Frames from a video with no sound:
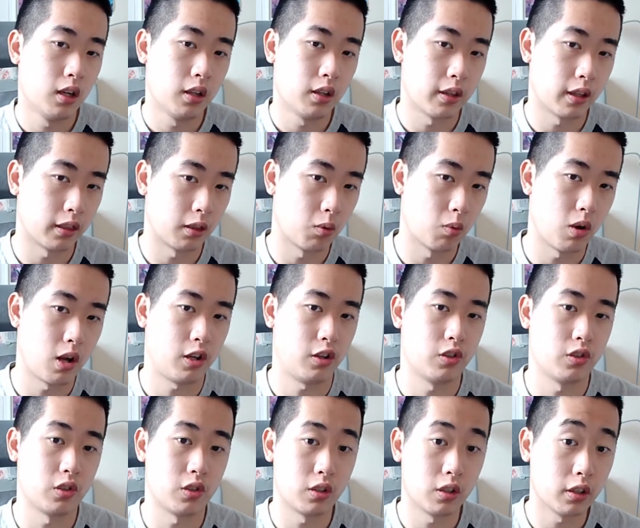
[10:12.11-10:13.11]
that the watch
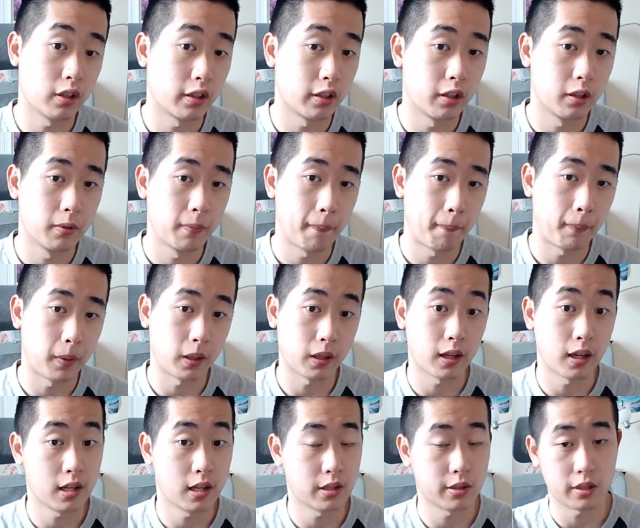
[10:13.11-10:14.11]
is good
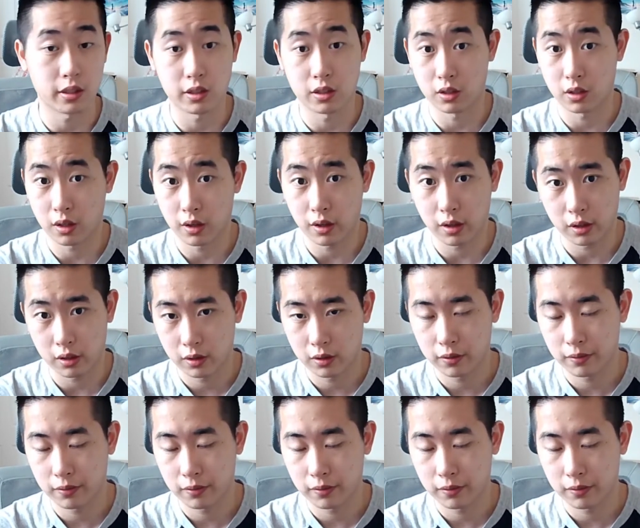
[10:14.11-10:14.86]
because it's good.